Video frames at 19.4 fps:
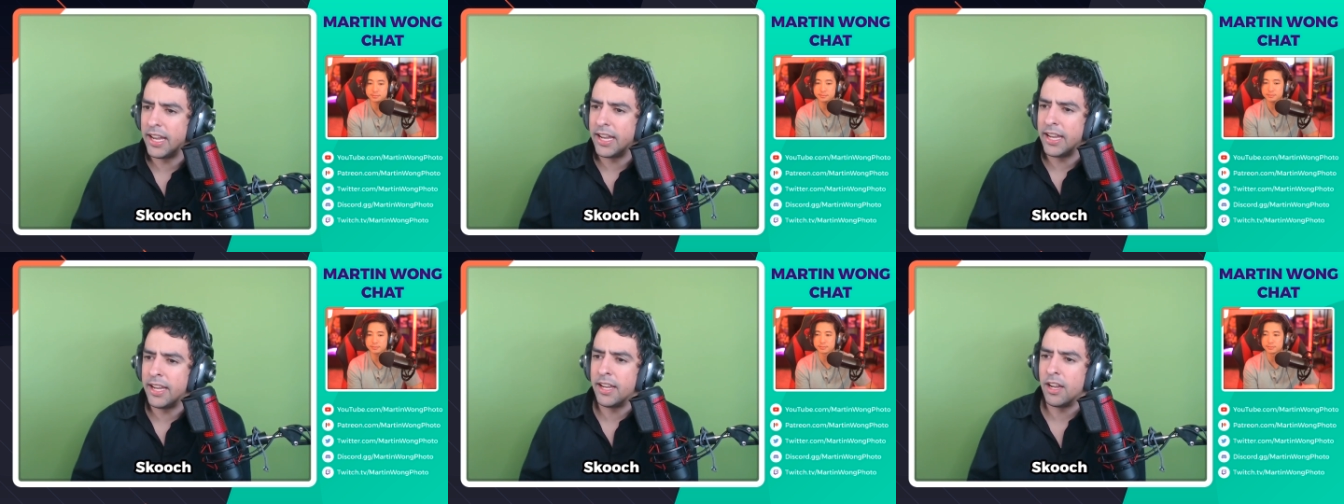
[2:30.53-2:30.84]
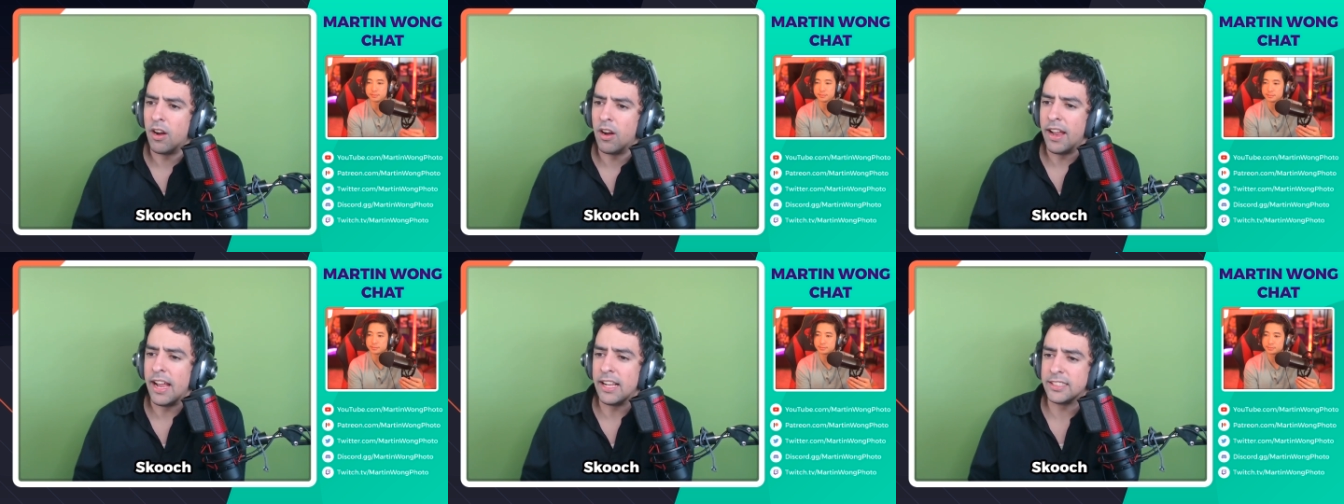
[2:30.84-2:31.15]
they
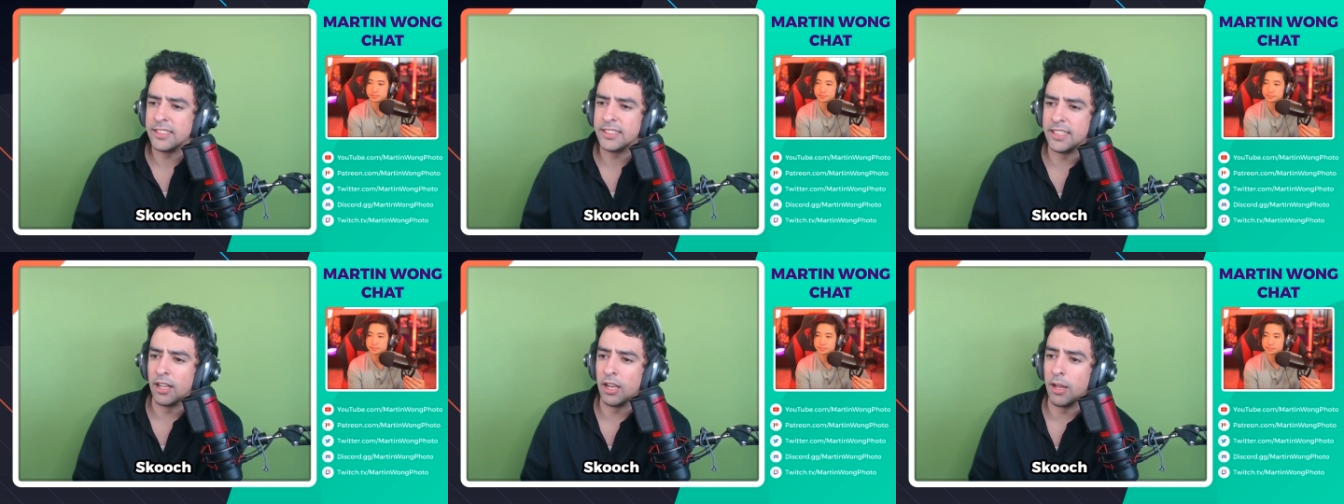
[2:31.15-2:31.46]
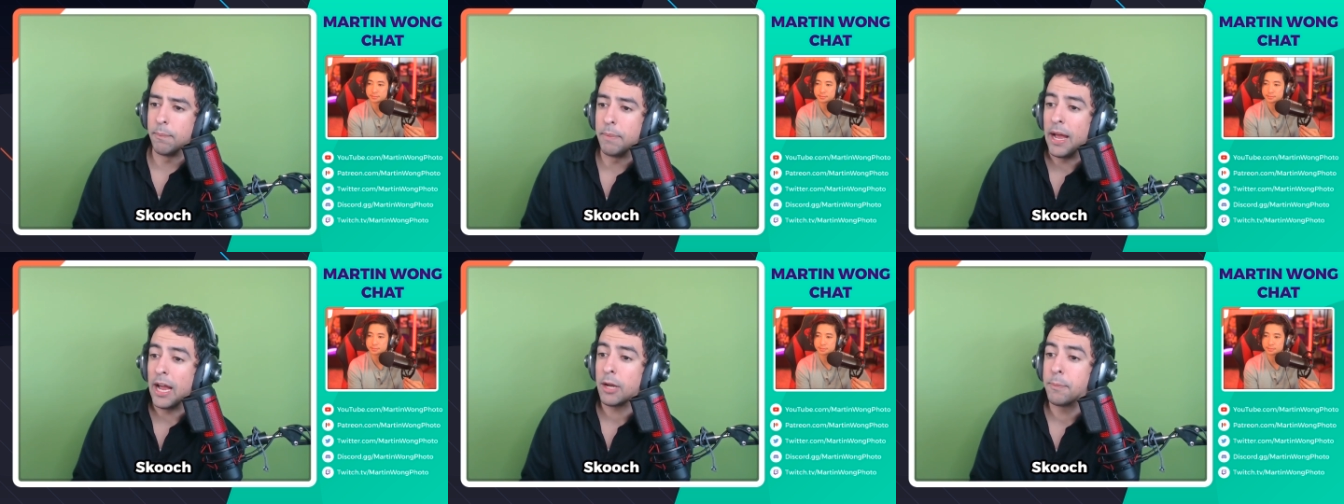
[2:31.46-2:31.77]
mm. sell
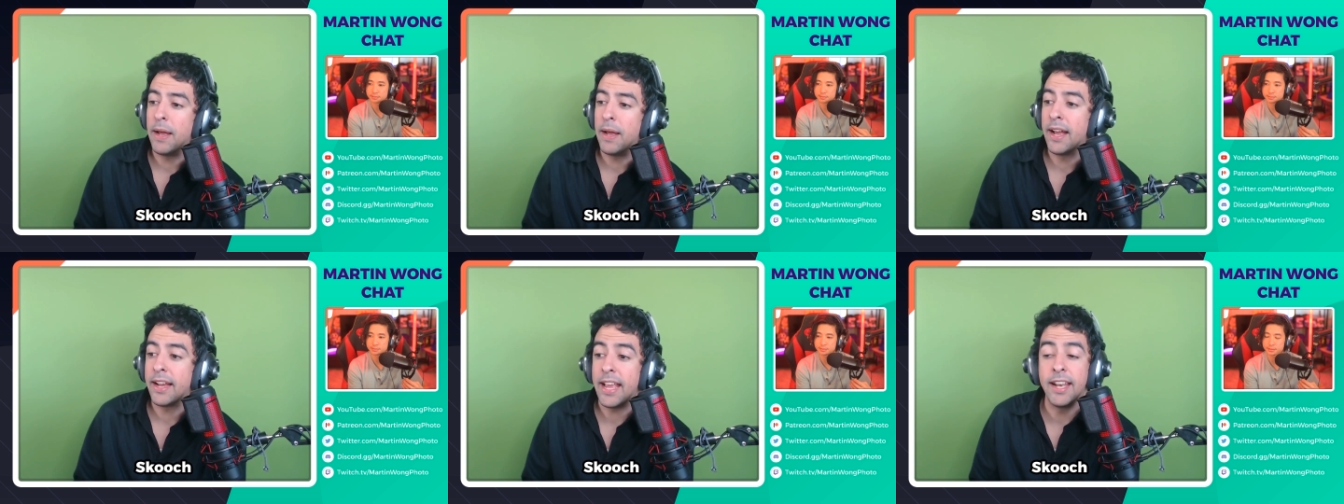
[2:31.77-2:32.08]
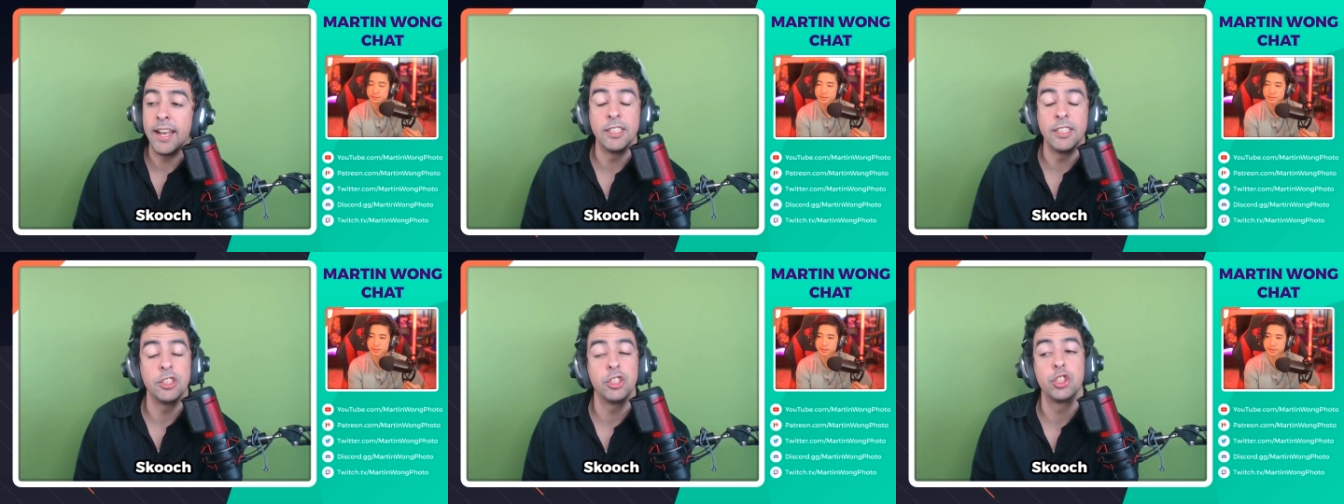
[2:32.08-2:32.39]
a backpack
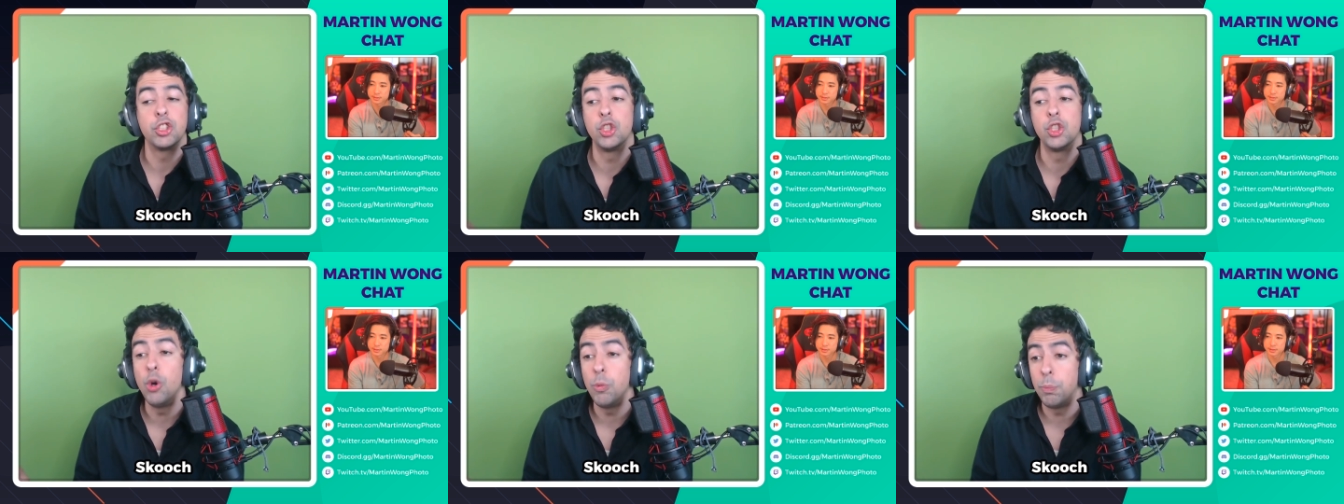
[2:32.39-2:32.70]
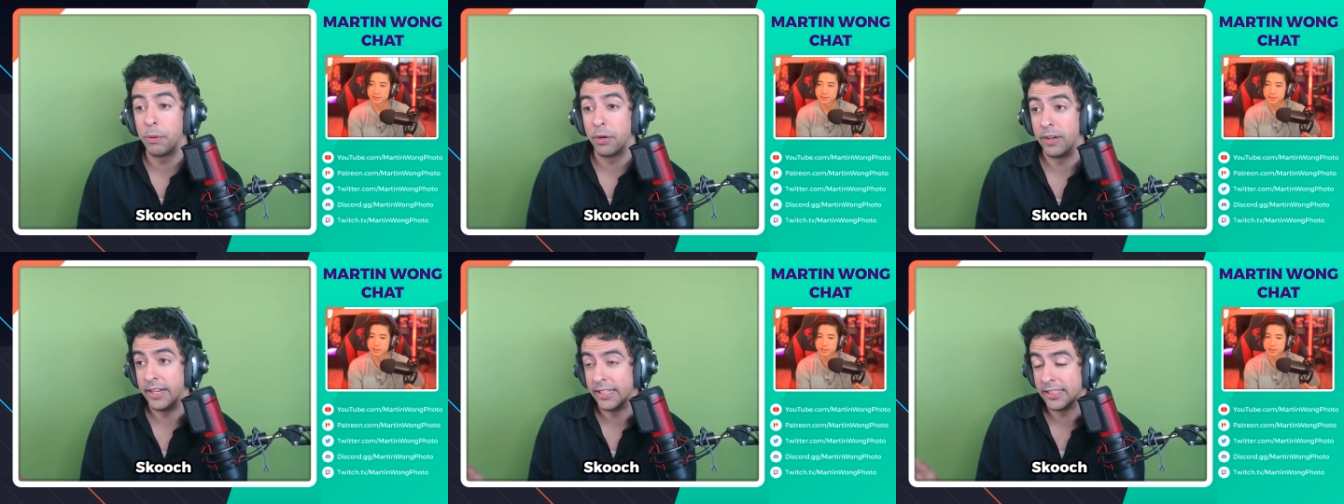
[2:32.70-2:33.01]
and it's
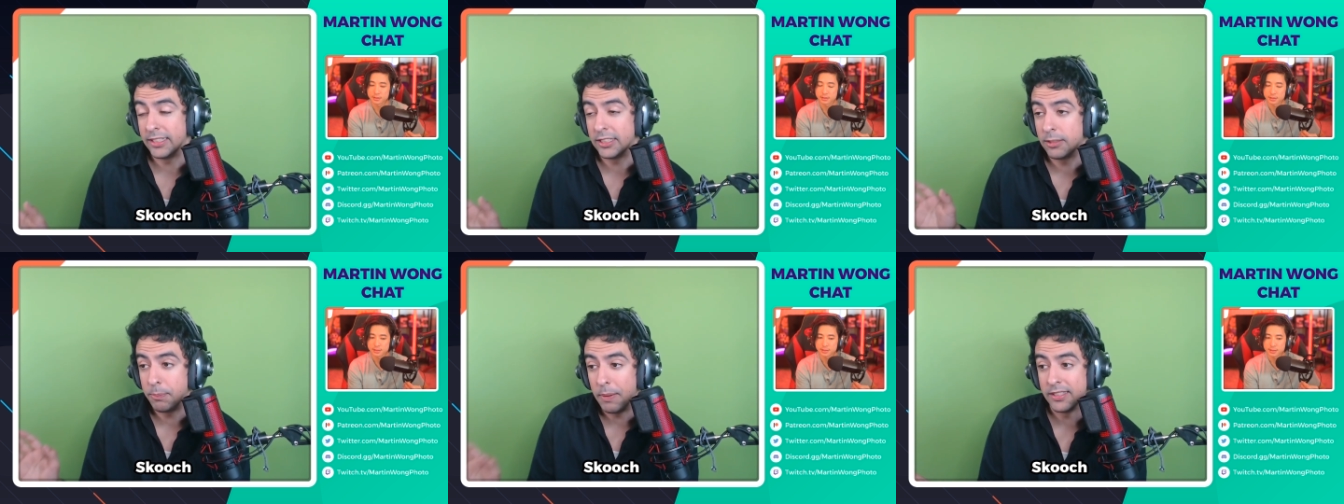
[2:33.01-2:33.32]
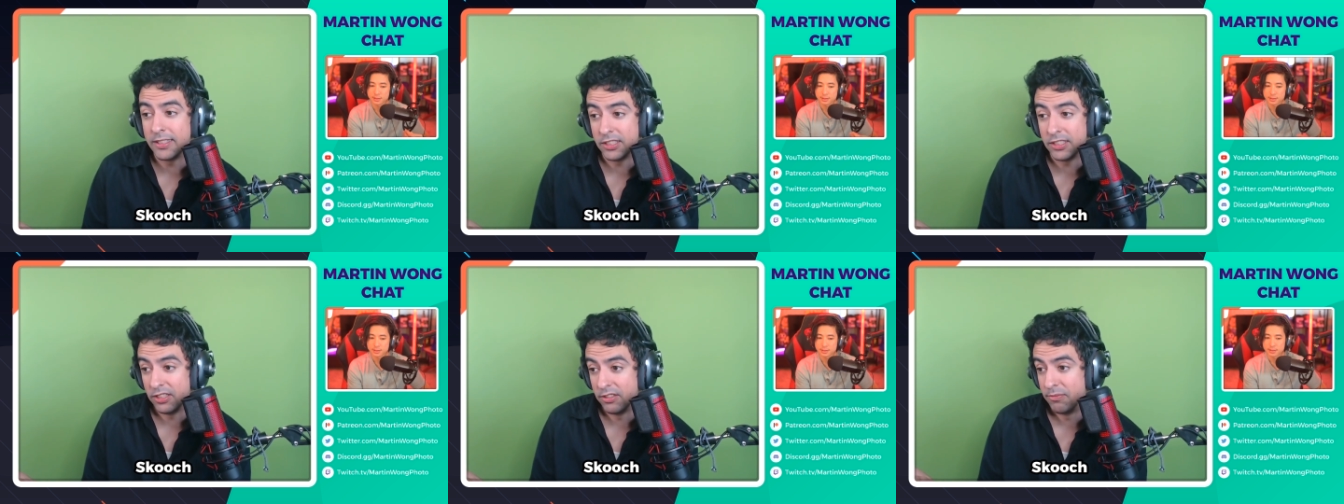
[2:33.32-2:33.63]
super
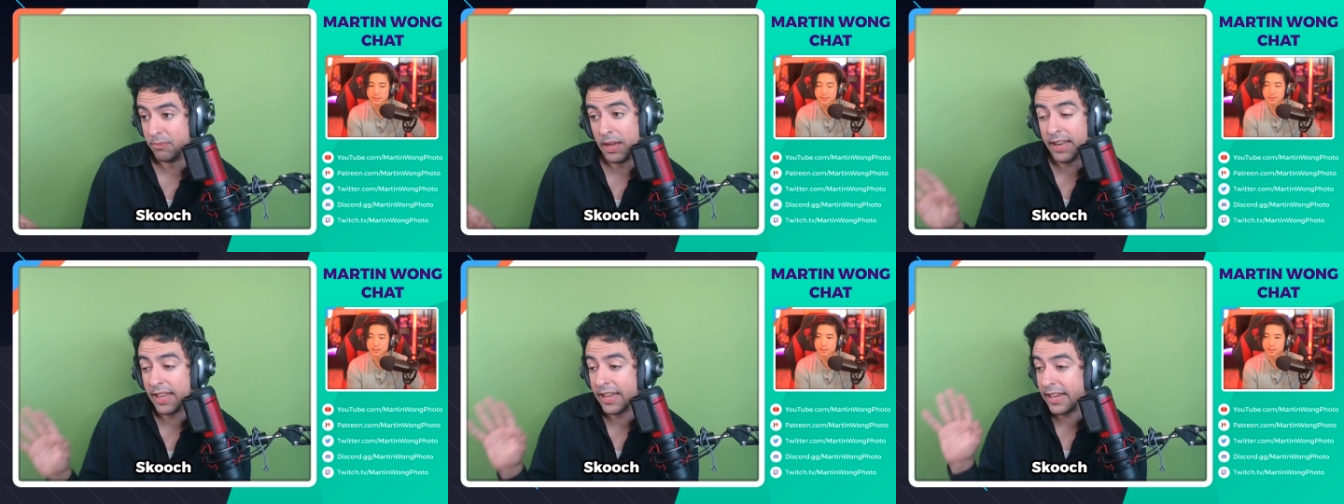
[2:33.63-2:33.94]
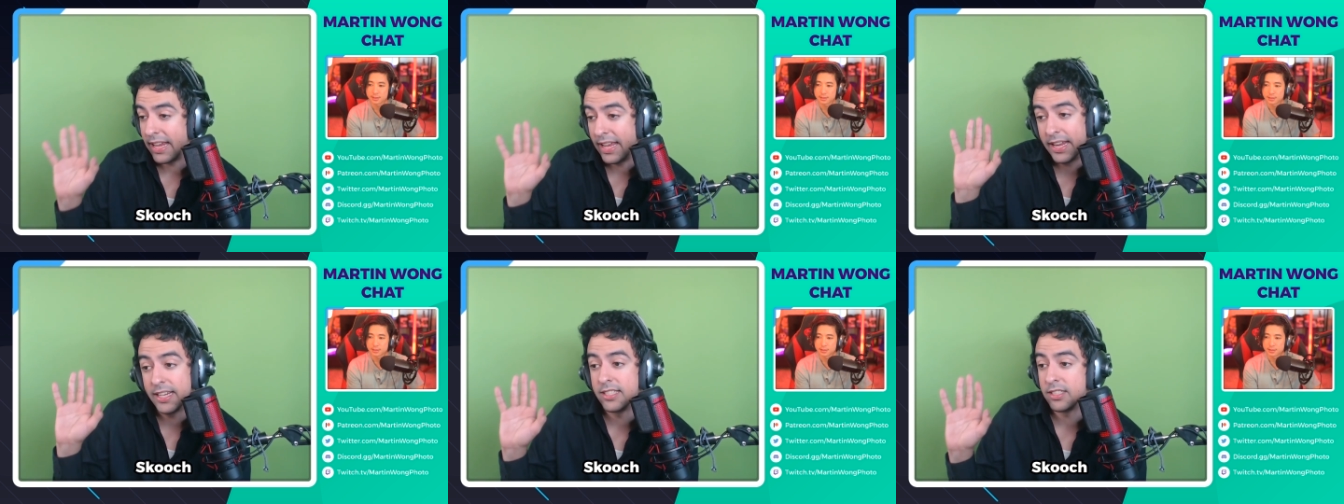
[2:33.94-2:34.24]
expensive.
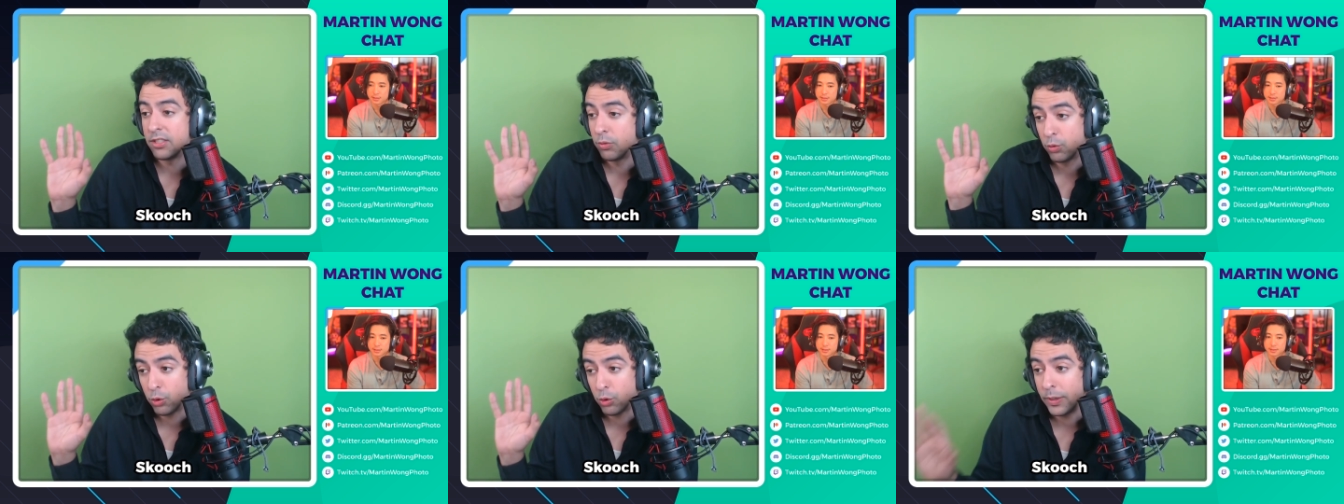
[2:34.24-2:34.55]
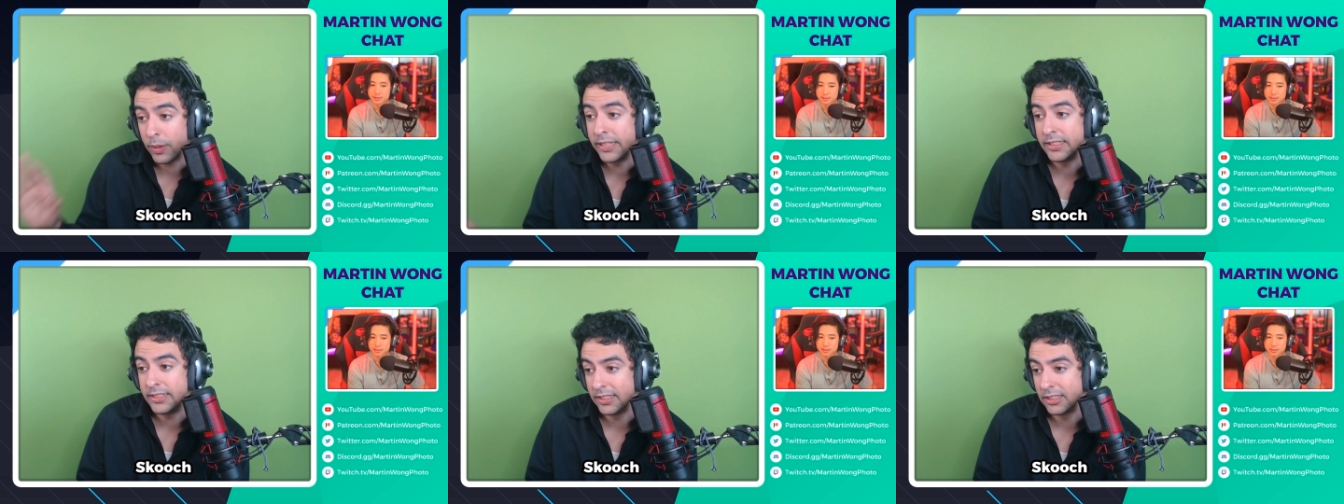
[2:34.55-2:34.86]
Like it is
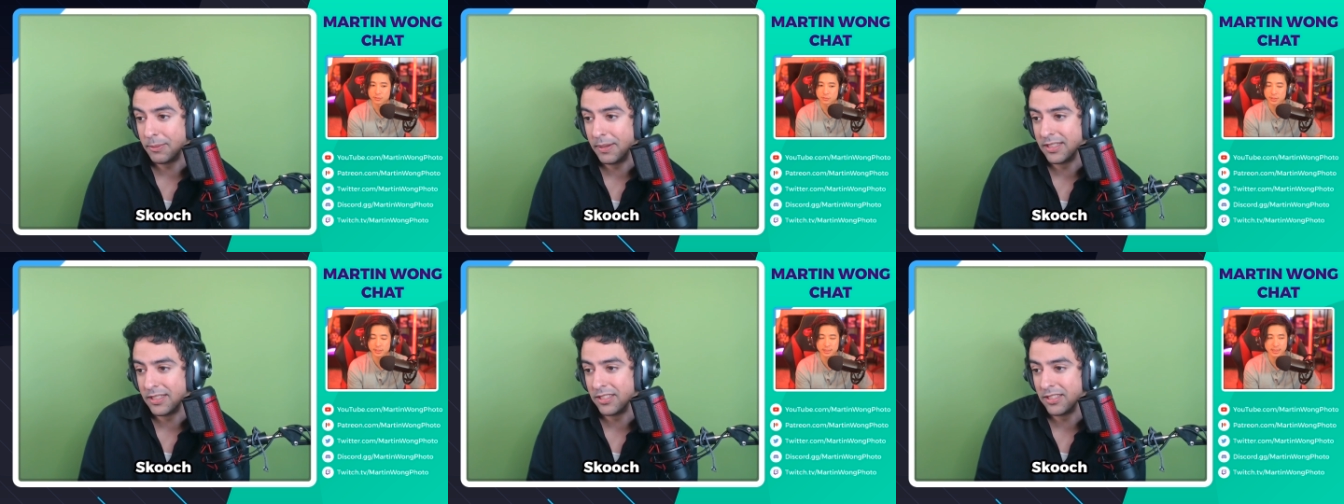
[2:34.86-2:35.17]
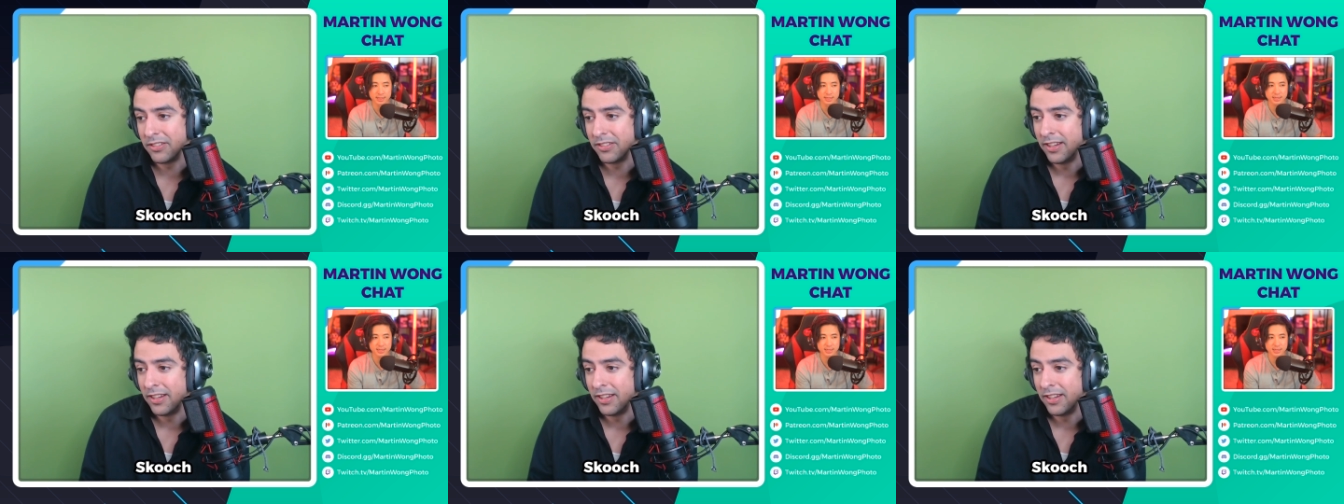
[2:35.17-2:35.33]
crazy expensive.